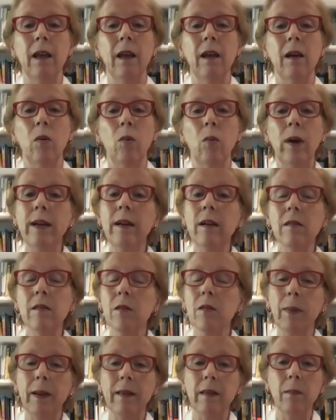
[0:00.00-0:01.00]
Why not
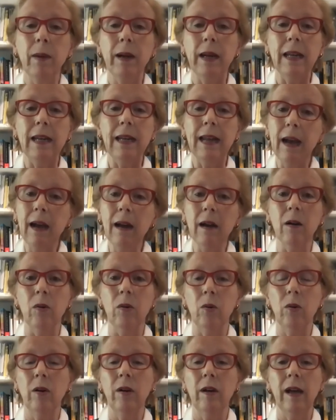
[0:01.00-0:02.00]
spend the money
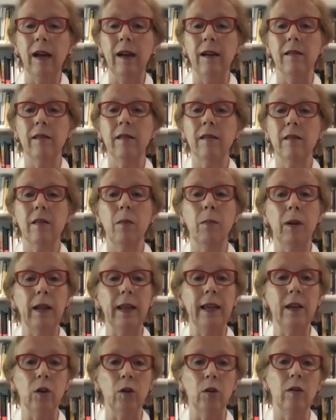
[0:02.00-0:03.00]
now, asks the
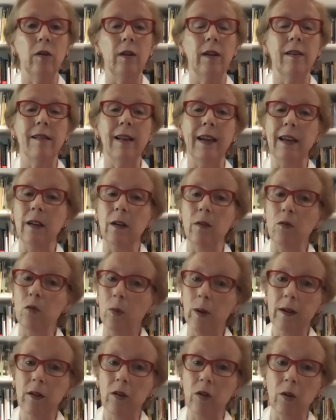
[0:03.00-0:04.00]
beleaguered executive
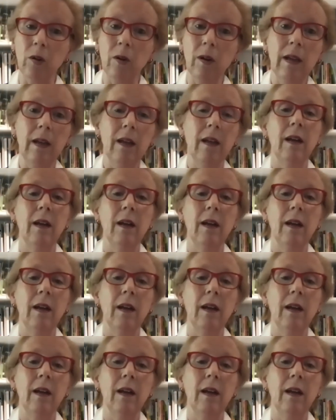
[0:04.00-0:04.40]
director,